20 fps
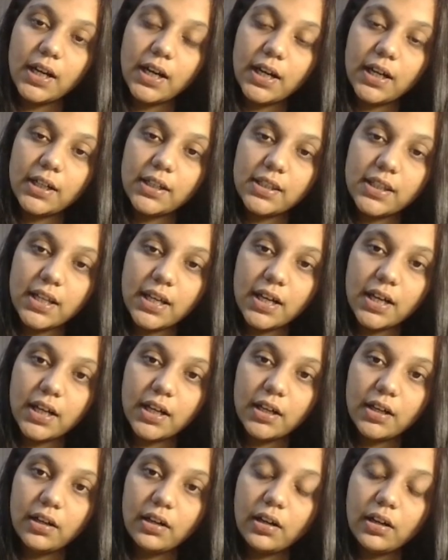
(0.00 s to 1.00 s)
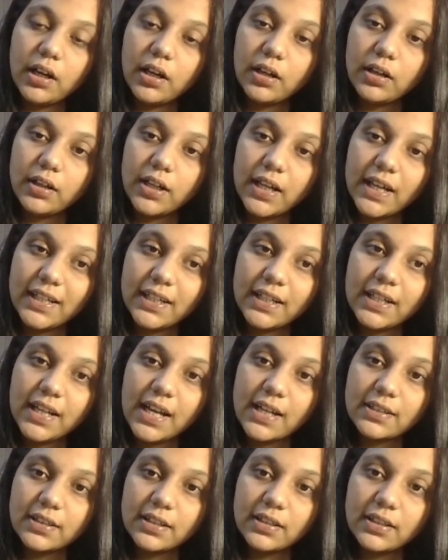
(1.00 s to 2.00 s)
And they are directly
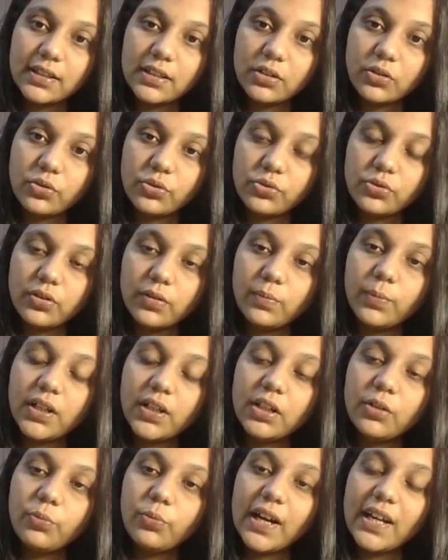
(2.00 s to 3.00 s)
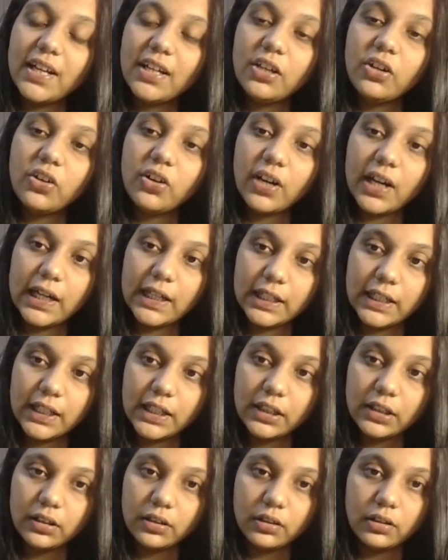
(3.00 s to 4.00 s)
asking this question. But while you're
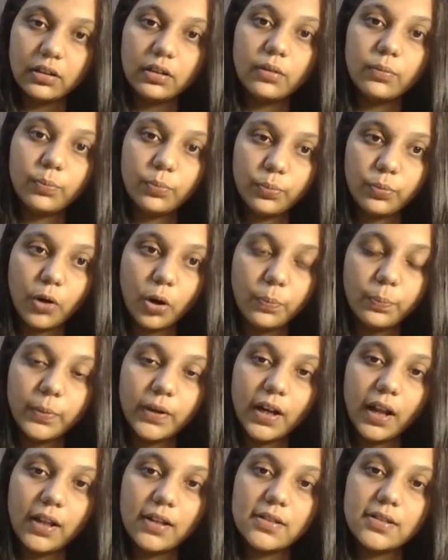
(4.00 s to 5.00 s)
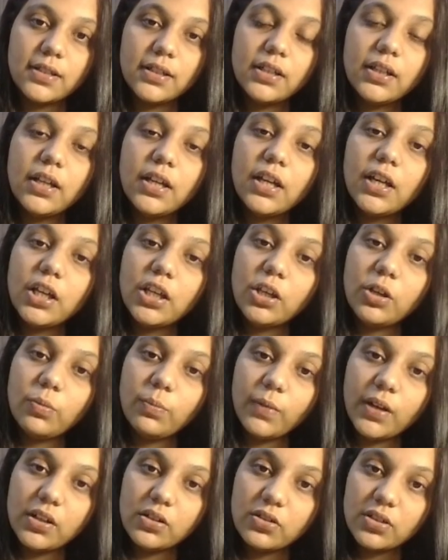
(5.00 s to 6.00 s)
writing the proper answer, you
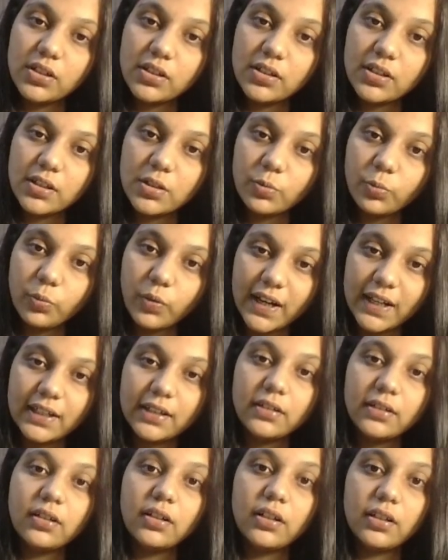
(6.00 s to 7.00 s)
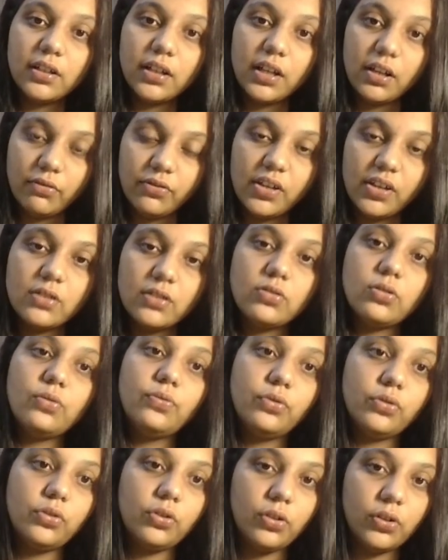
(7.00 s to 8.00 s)
mention this white color
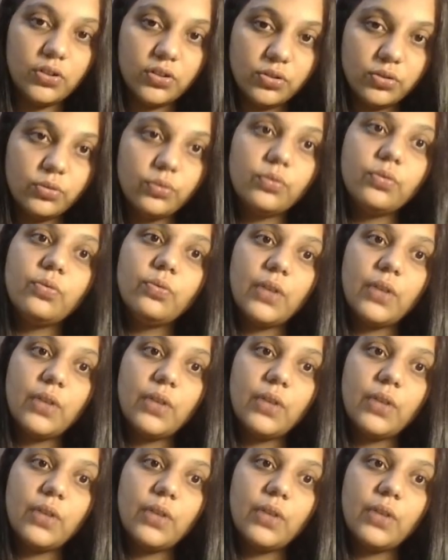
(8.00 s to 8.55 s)
FeSO4 also.